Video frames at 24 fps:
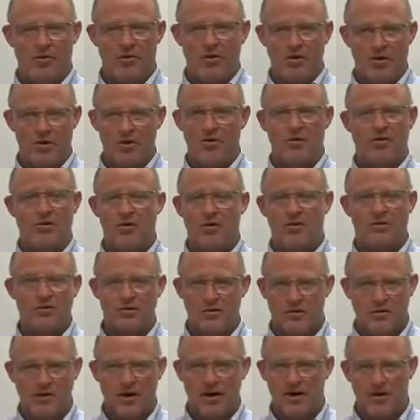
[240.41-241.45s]
than you would
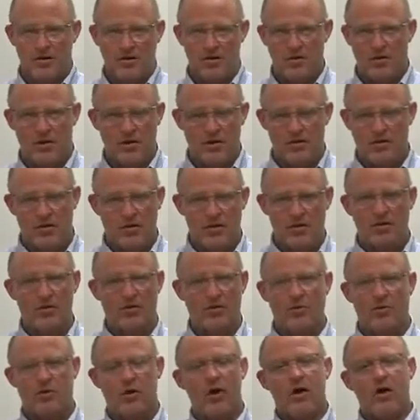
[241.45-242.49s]
somebody doing it to
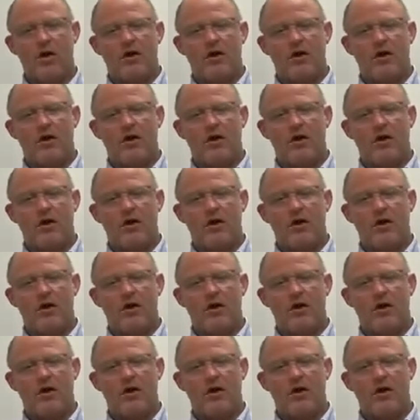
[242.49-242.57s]
you.